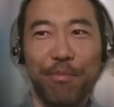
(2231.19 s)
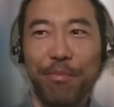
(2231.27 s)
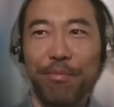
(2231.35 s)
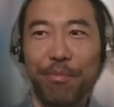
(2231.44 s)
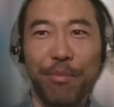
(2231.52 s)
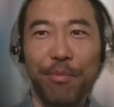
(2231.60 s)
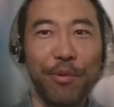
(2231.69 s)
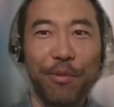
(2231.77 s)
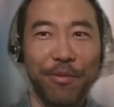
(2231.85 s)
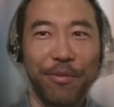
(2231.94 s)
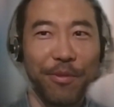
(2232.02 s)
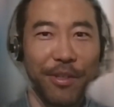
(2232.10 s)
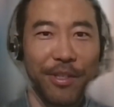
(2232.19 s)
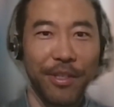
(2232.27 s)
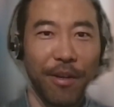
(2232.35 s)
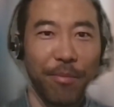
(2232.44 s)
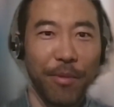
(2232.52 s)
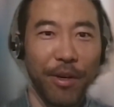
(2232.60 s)
move for the
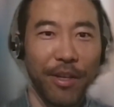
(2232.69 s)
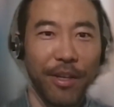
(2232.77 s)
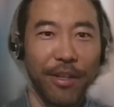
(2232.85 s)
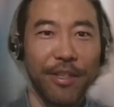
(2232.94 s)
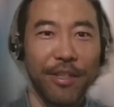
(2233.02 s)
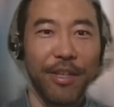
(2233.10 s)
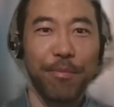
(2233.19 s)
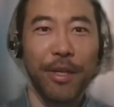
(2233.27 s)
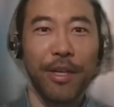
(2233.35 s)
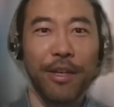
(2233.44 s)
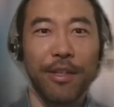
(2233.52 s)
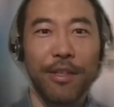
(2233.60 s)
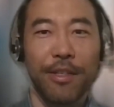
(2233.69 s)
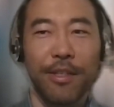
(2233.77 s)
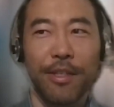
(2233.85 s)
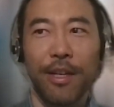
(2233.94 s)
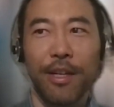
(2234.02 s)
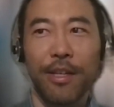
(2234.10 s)
stock market, because
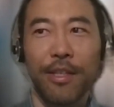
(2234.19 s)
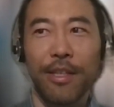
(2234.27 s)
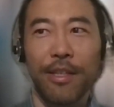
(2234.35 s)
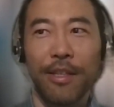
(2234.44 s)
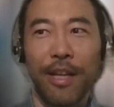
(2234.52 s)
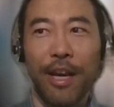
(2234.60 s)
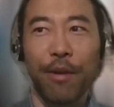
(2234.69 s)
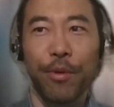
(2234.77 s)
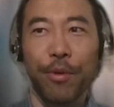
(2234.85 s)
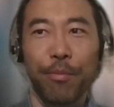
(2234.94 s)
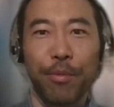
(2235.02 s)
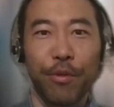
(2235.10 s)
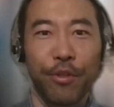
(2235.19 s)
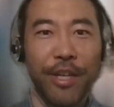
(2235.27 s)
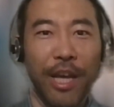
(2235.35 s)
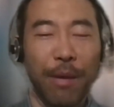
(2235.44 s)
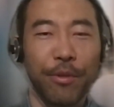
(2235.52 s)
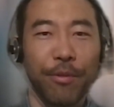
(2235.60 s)
that will push
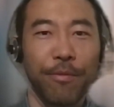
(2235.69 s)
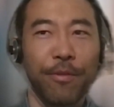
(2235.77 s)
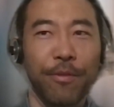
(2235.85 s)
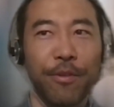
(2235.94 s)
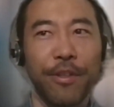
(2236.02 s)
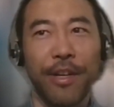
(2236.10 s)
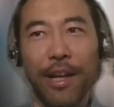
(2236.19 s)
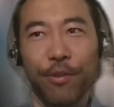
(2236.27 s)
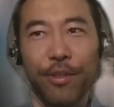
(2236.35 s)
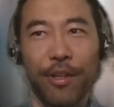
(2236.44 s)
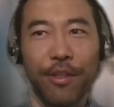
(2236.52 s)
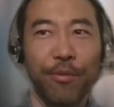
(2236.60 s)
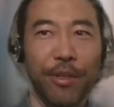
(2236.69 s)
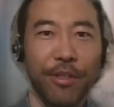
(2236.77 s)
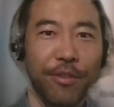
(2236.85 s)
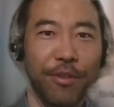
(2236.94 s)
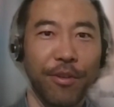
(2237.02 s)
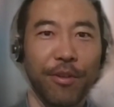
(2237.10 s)
capital further out on the
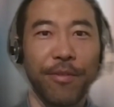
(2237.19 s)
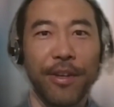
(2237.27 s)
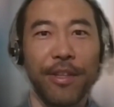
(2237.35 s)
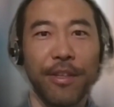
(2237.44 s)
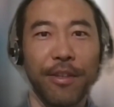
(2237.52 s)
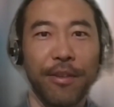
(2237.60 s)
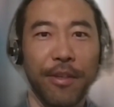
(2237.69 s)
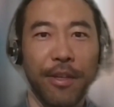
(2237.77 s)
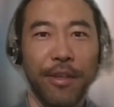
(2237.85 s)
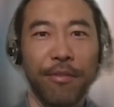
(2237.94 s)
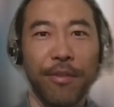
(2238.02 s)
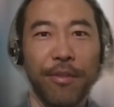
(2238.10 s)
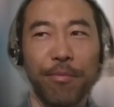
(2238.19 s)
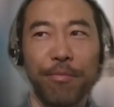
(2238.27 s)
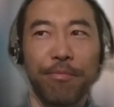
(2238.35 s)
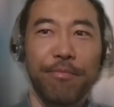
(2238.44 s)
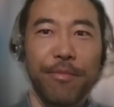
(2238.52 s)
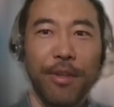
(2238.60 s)
risk curve, and
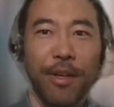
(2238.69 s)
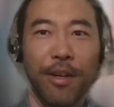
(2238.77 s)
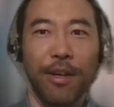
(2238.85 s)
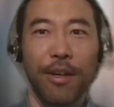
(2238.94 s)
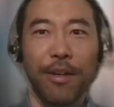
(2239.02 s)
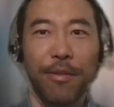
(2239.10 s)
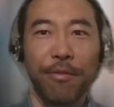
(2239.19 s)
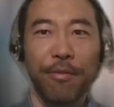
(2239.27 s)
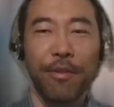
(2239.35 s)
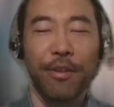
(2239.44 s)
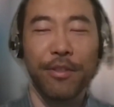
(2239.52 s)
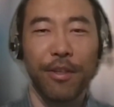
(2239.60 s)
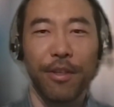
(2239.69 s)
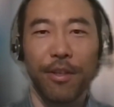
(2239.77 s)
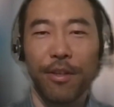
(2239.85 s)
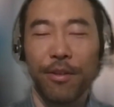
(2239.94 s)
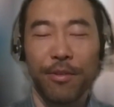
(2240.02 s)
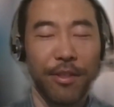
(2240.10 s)
even if causing
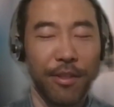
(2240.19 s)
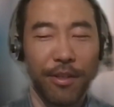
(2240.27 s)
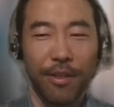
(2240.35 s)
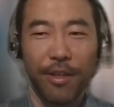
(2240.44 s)
the